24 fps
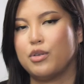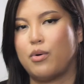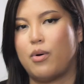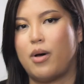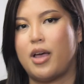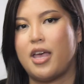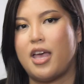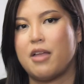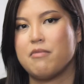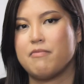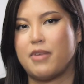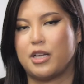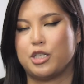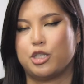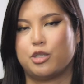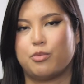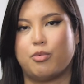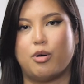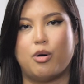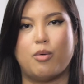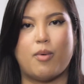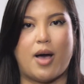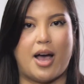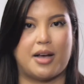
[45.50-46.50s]
soy and
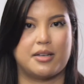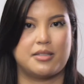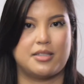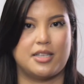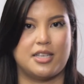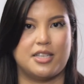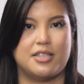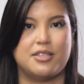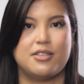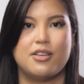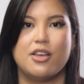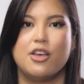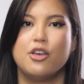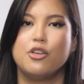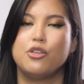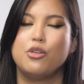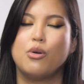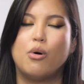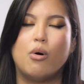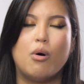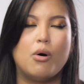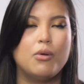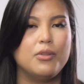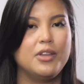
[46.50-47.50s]
vegetable waxes, you'll